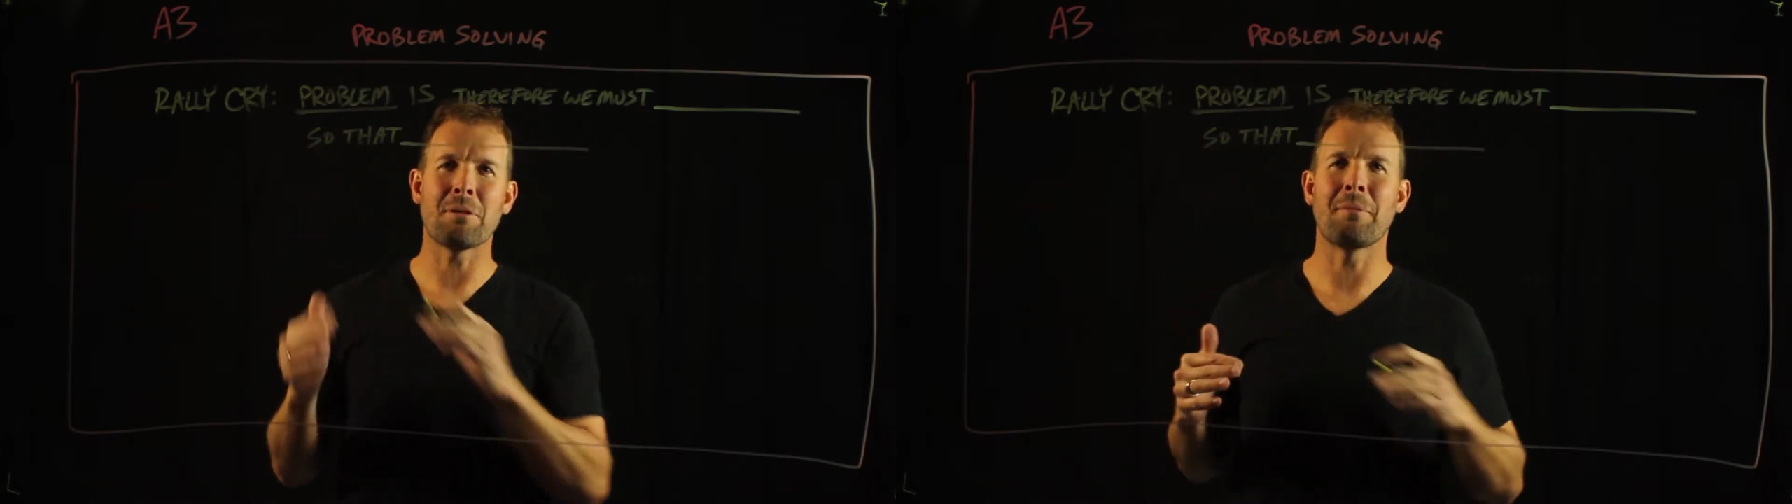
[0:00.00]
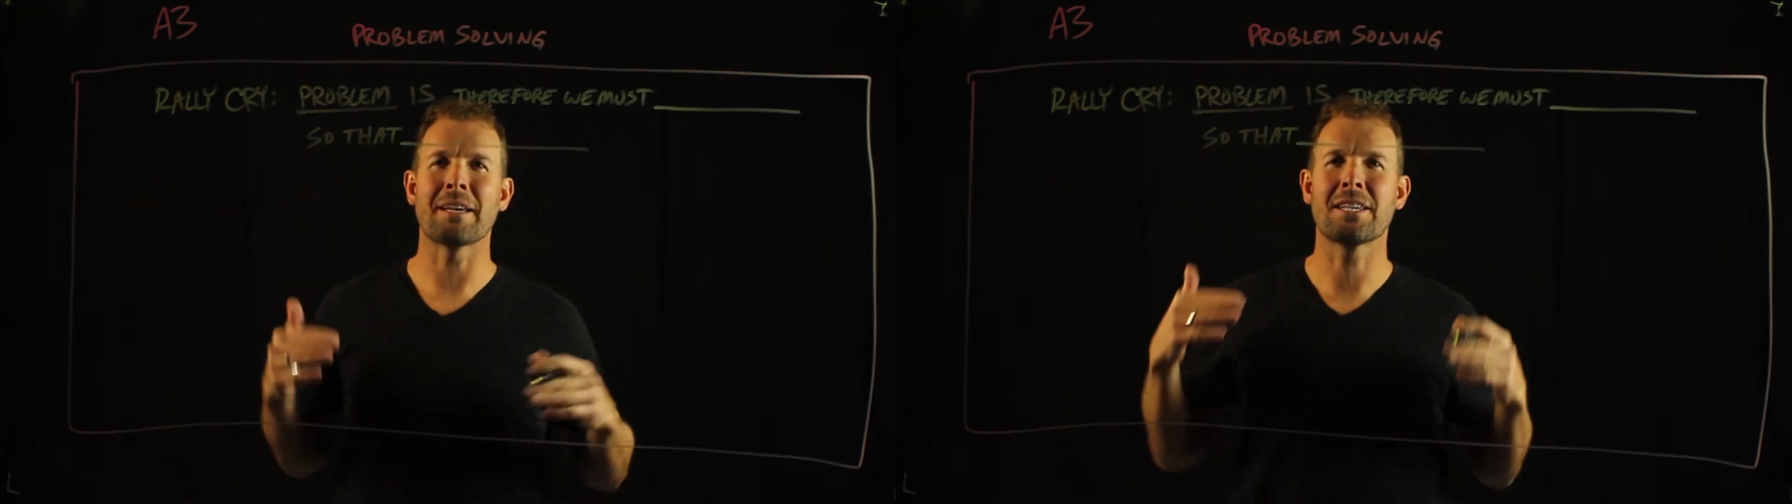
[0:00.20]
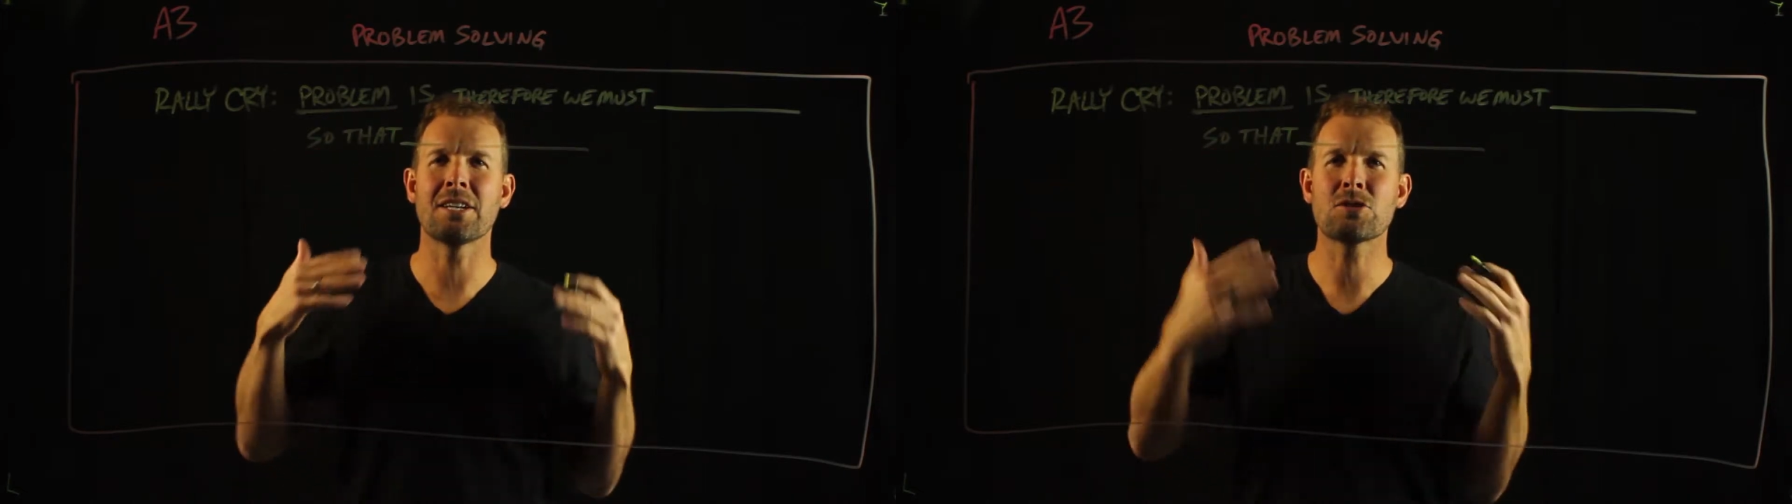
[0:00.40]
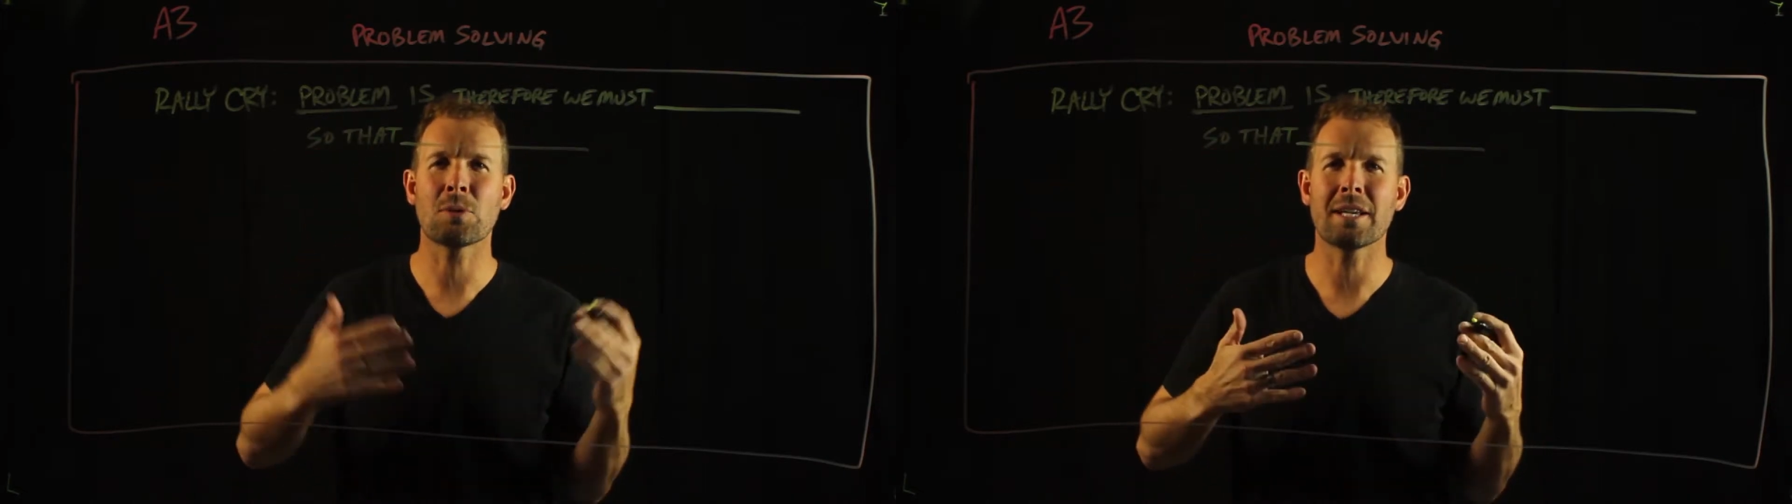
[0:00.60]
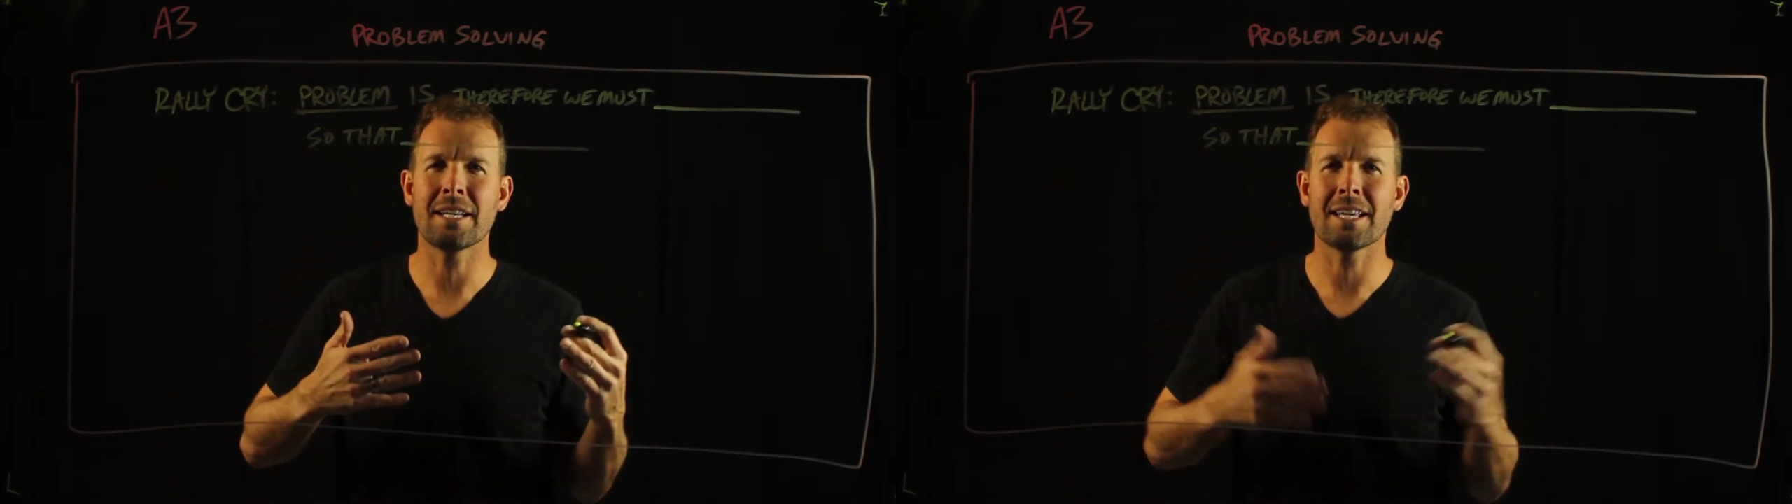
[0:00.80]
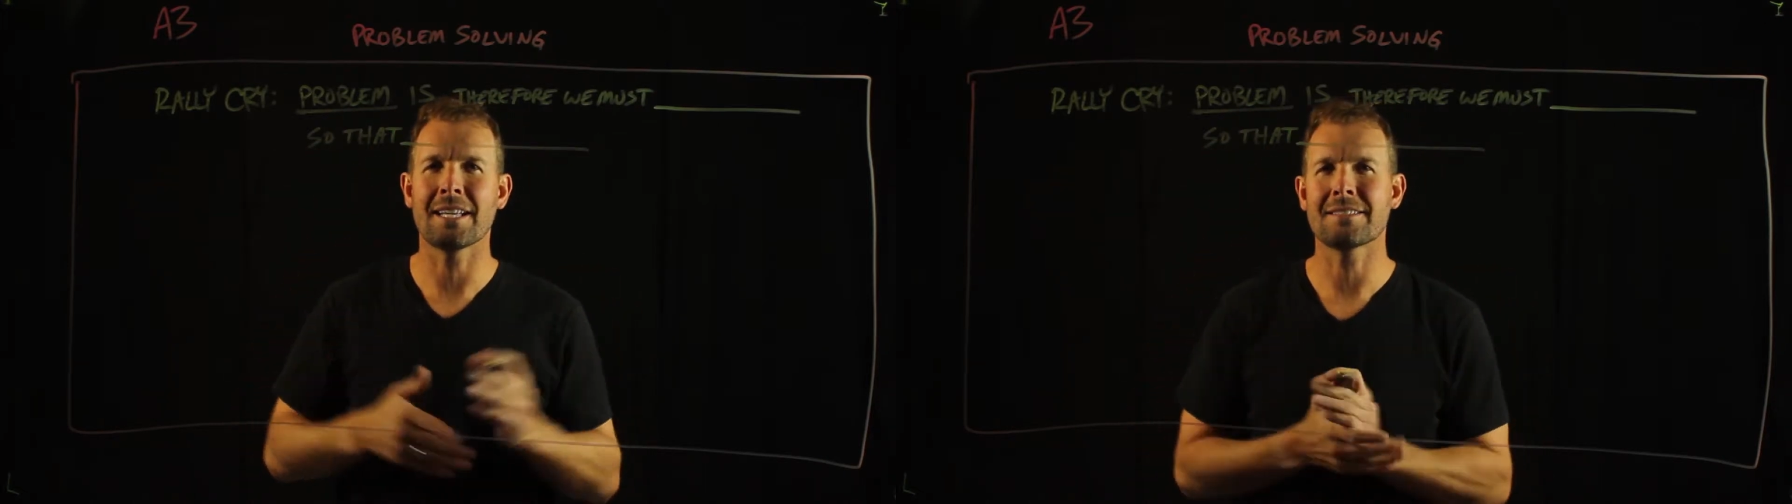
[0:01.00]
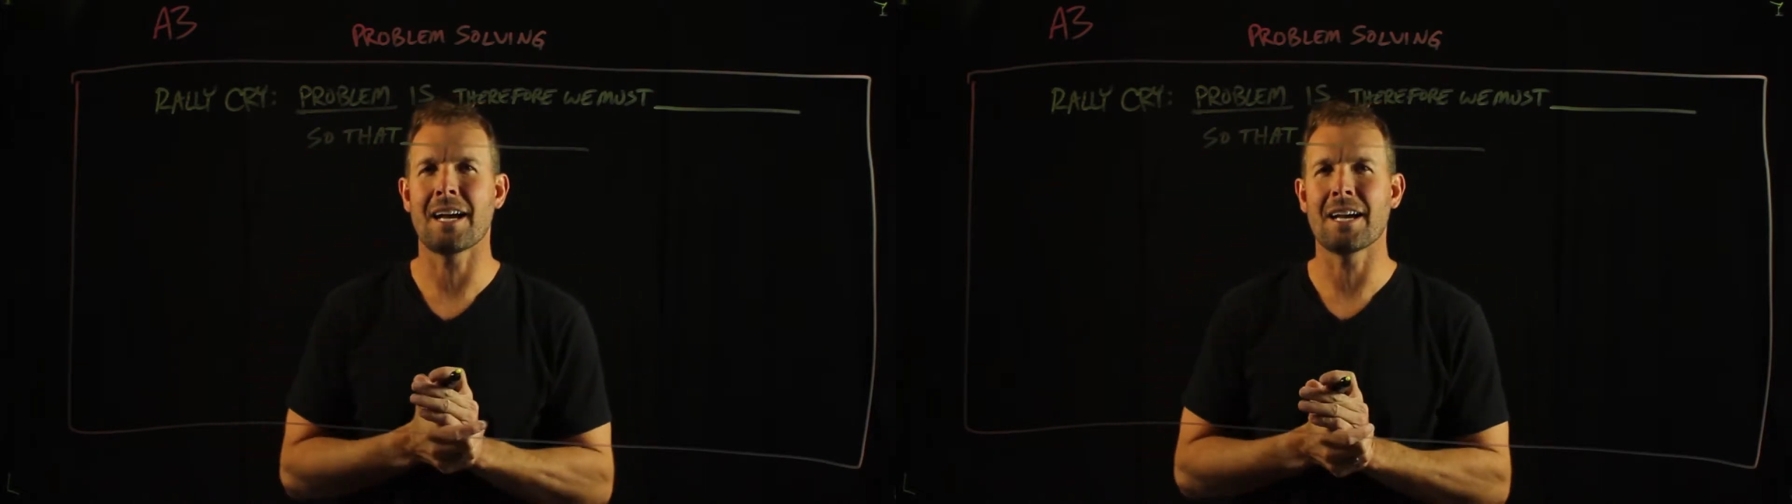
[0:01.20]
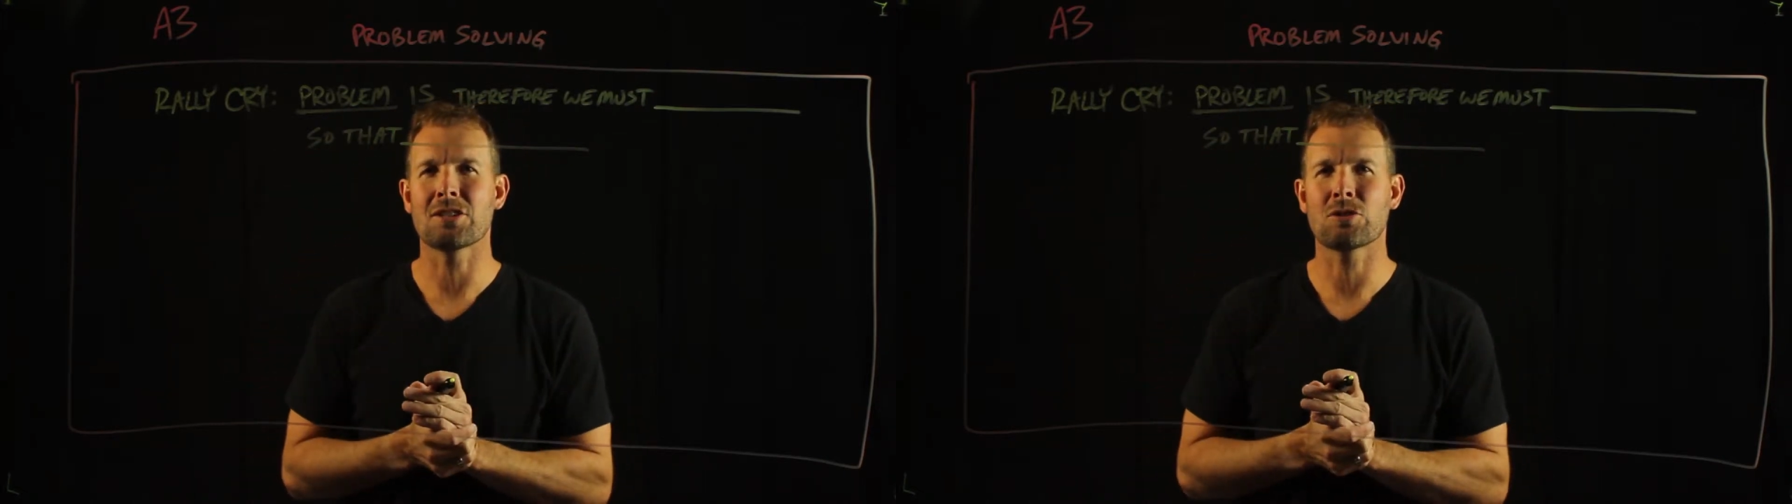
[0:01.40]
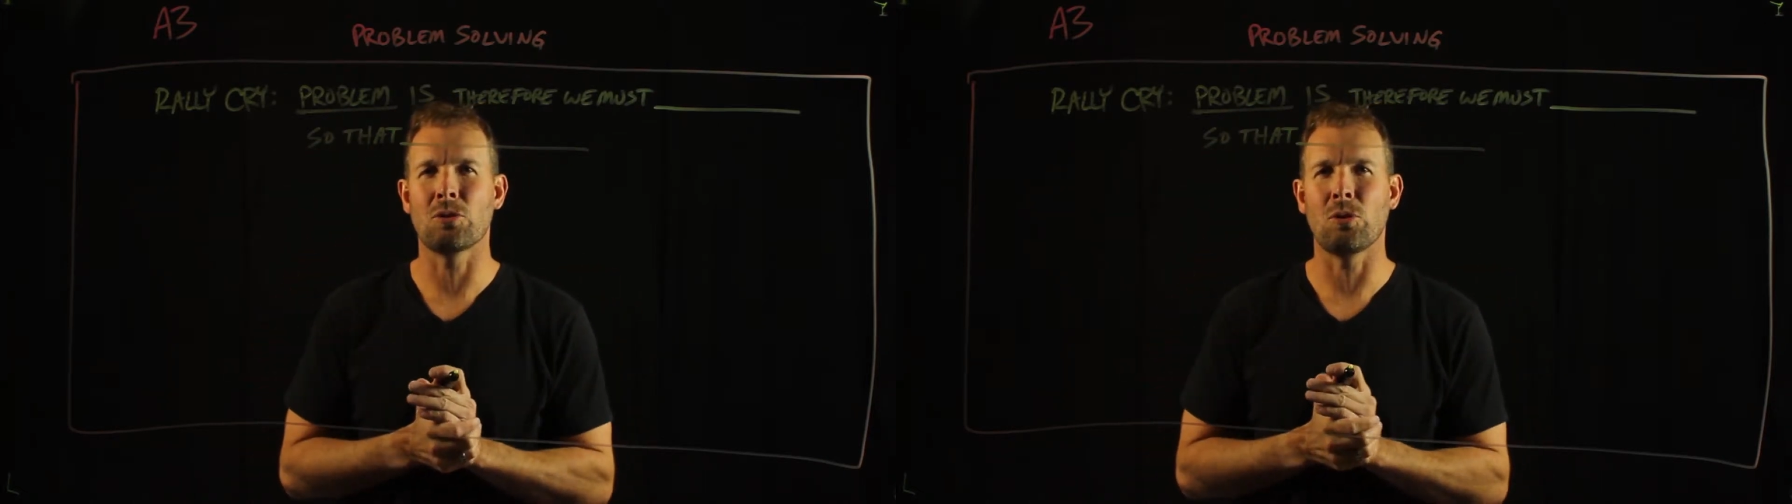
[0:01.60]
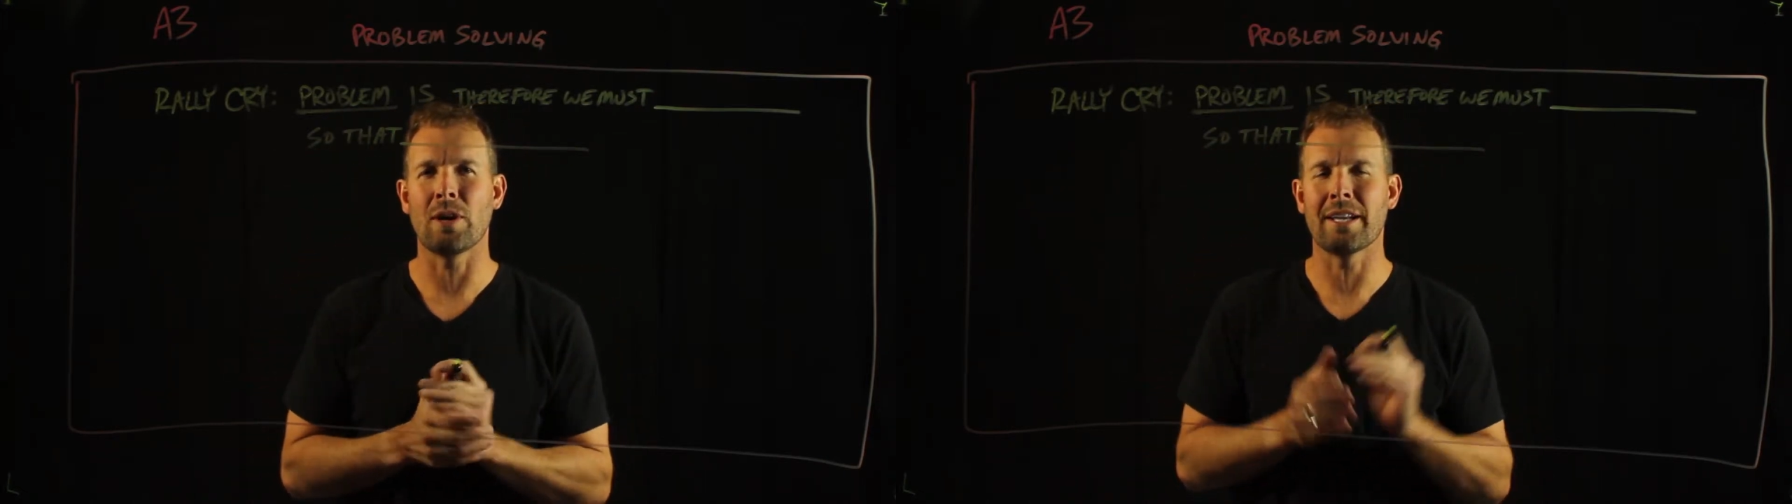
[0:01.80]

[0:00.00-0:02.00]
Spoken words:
my kids were getting into high school,